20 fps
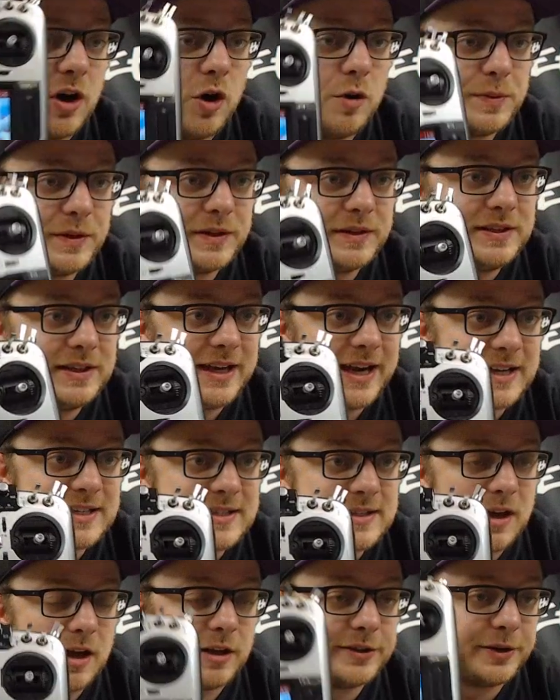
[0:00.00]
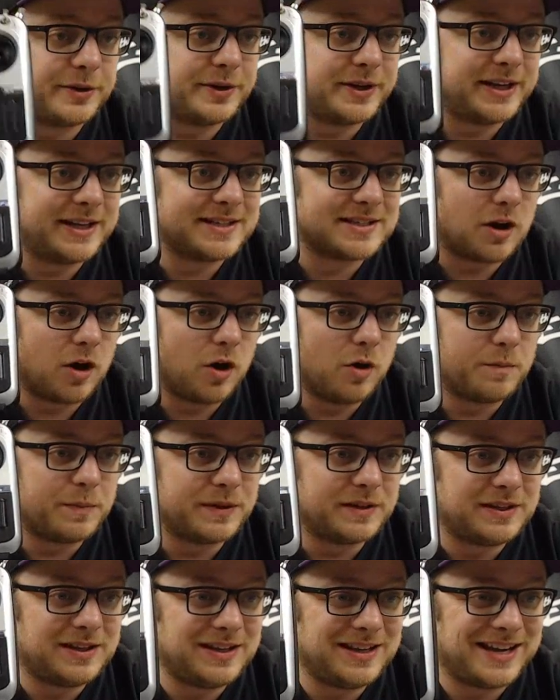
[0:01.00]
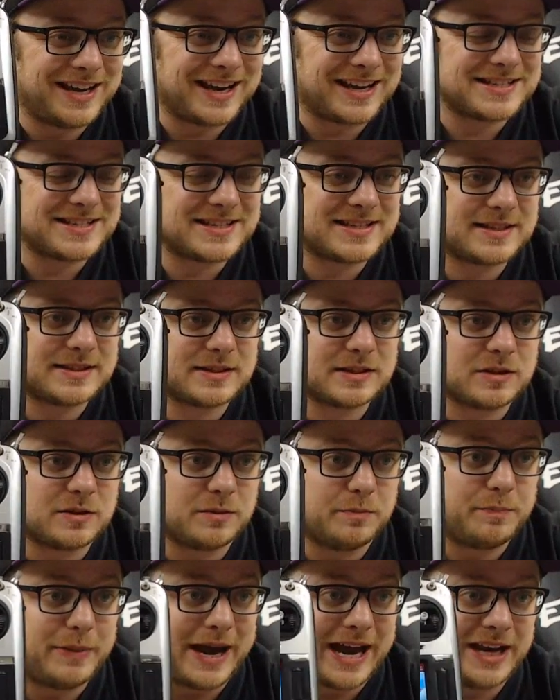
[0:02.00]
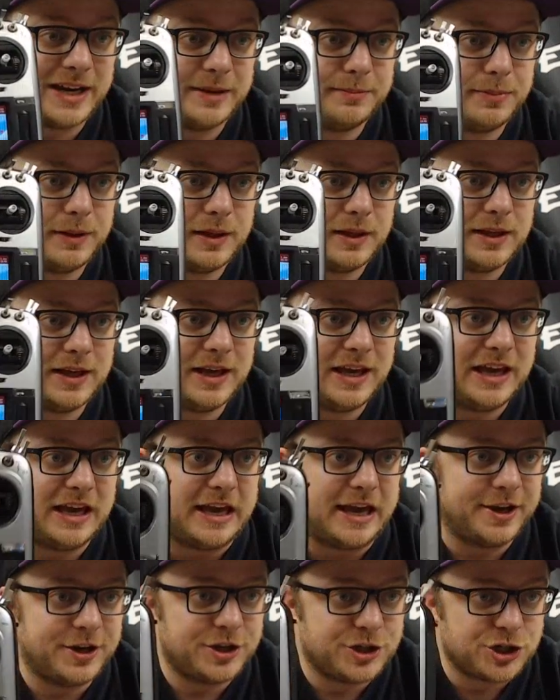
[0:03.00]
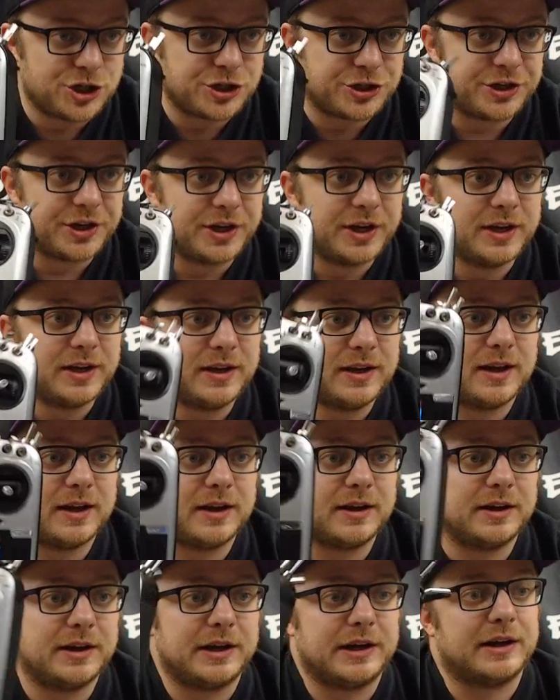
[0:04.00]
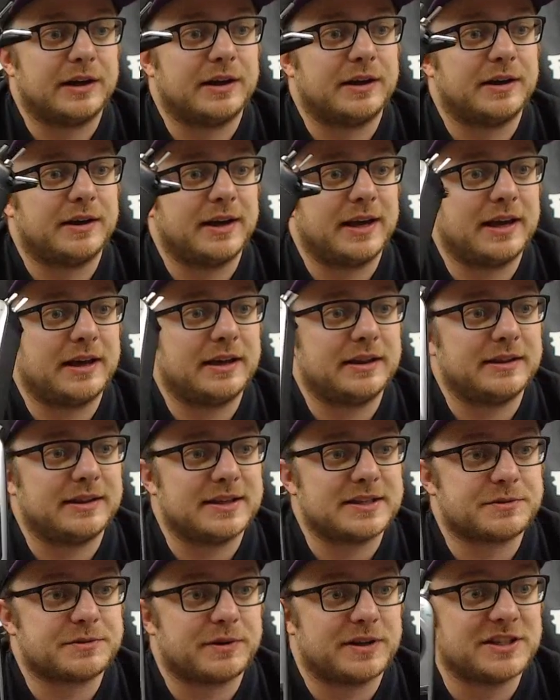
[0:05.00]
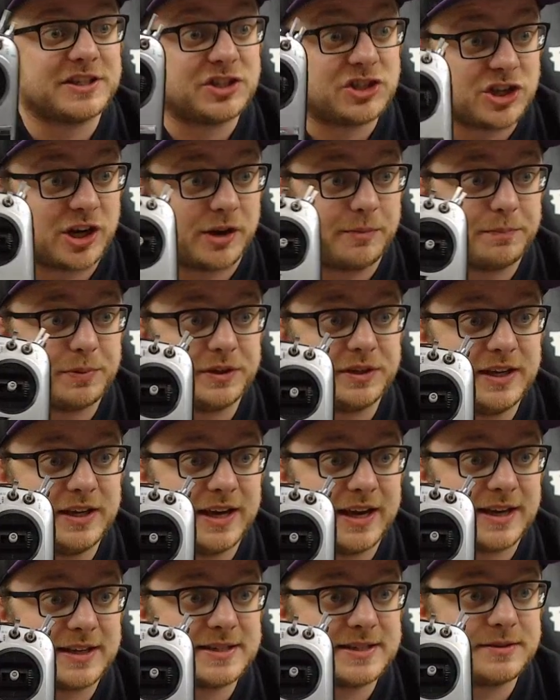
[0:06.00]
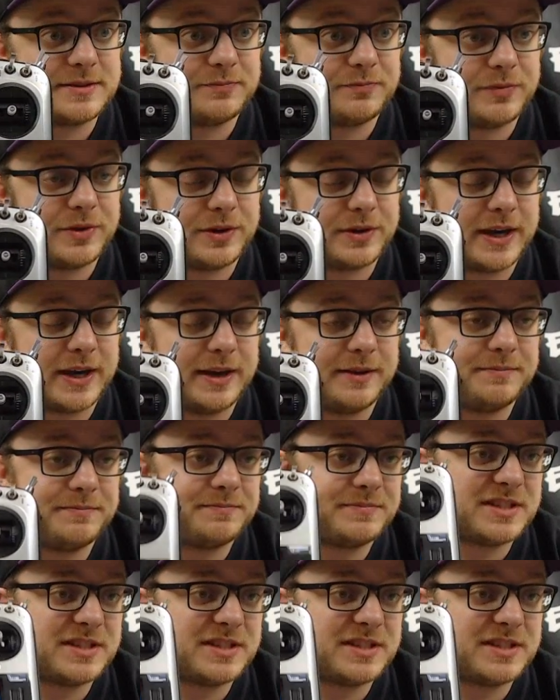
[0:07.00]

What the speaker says: OpenTX, although it is OpenTX compatibly-ish. This runs Jumper TX, okay?